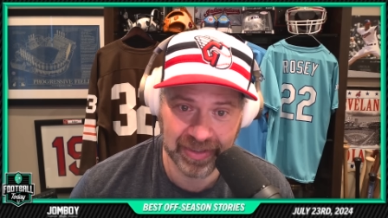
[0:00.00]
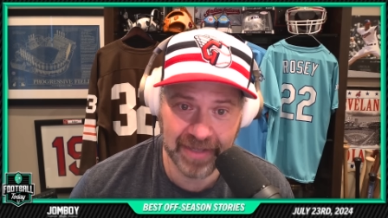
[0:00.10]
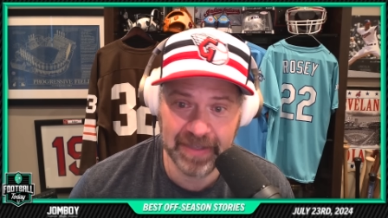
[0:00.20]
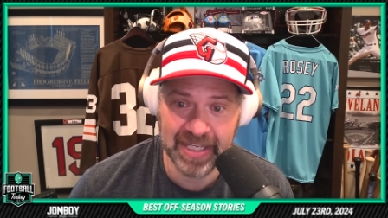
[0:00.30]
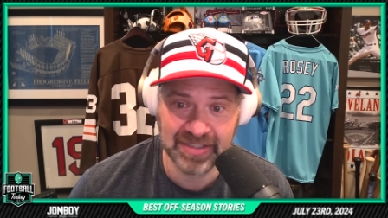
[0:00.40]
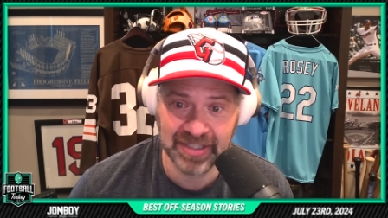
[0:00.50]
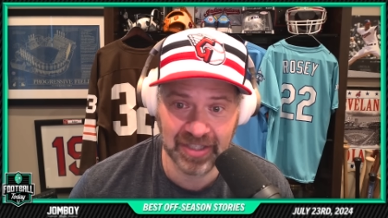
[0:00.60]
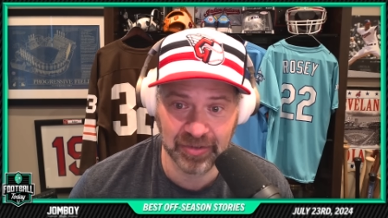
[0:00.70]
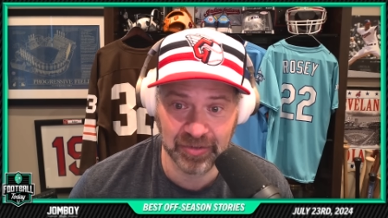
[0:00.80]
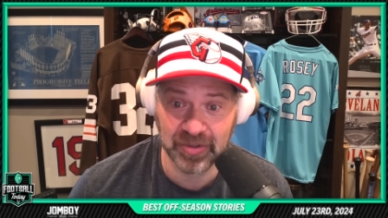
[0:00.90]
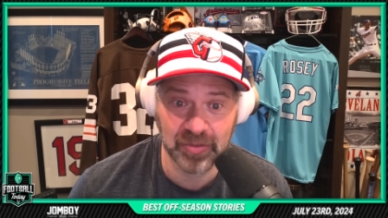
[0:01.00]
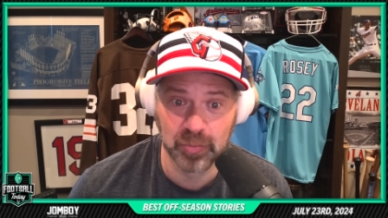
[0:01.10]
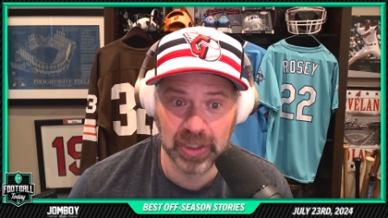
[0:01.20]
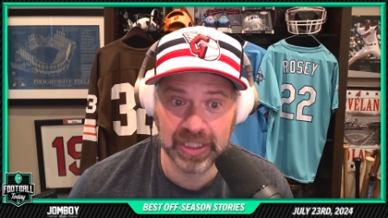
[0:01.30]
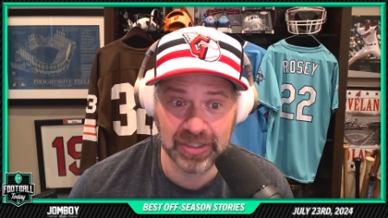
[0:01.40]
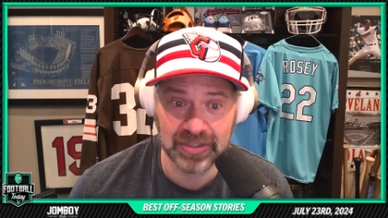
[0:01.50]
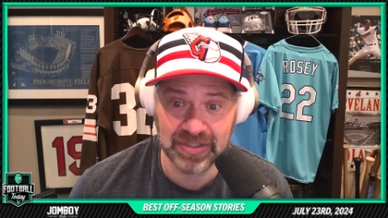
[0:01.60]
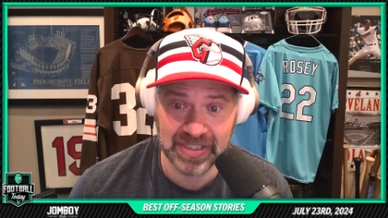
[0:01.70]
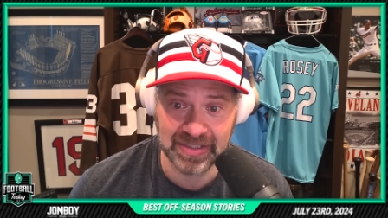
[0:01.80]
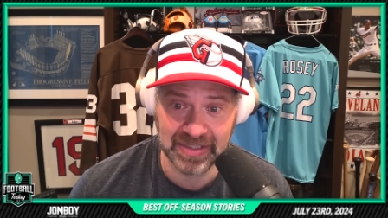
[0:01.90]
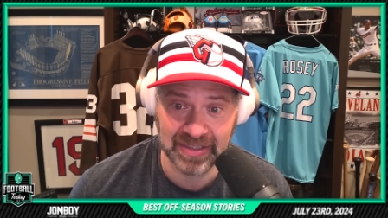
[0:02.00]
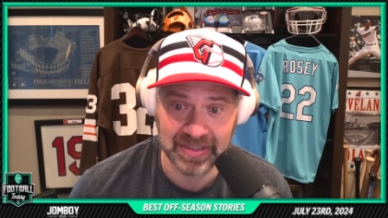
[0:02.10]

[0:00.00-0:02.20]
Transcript: if he has another really good season.